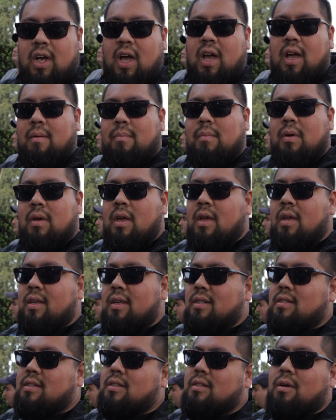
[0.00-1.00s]
shop.
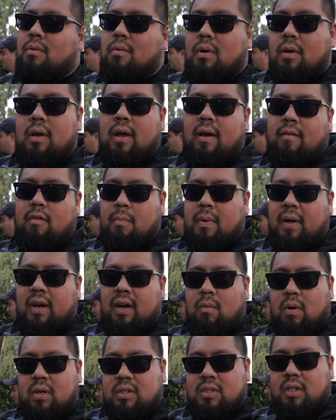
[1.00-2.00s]
This is the one that
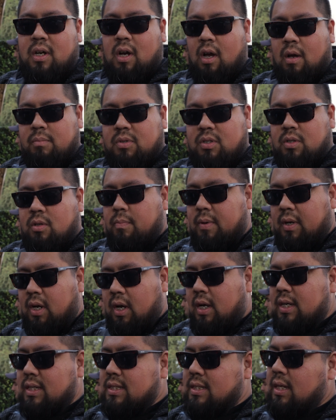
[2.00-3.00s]
everybody wants to come to
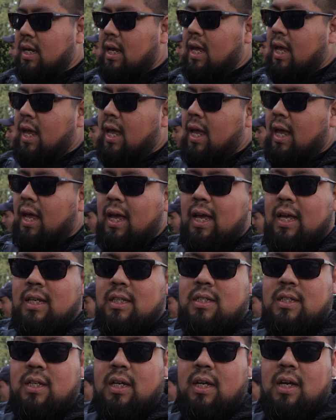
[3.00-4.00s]
because
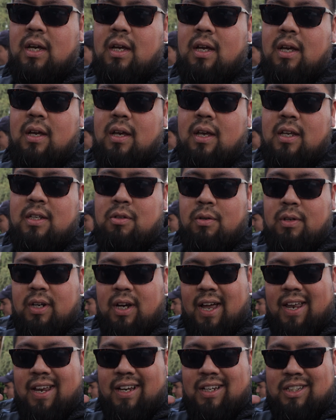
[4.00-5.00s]
it's uh, it's only
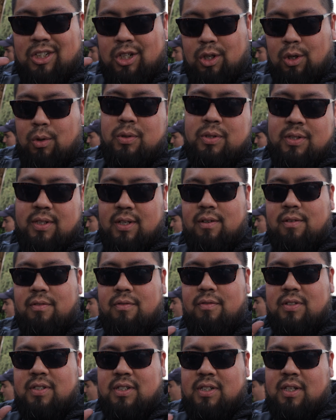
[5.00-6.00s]
got exclusive
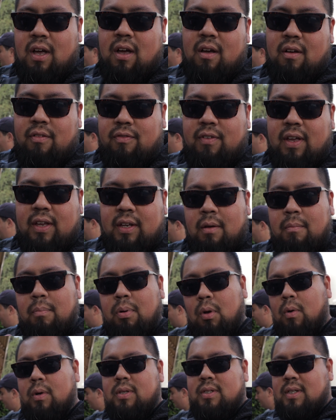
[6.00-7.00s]
stuff that
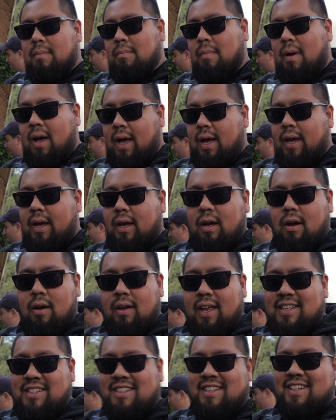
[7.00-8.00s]
employees can buy.
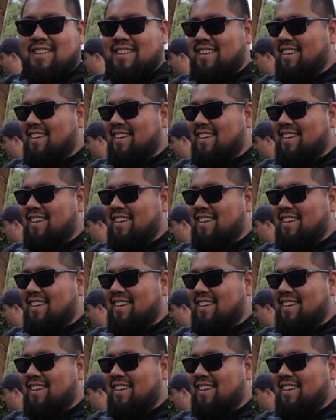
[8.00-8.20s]
That's it.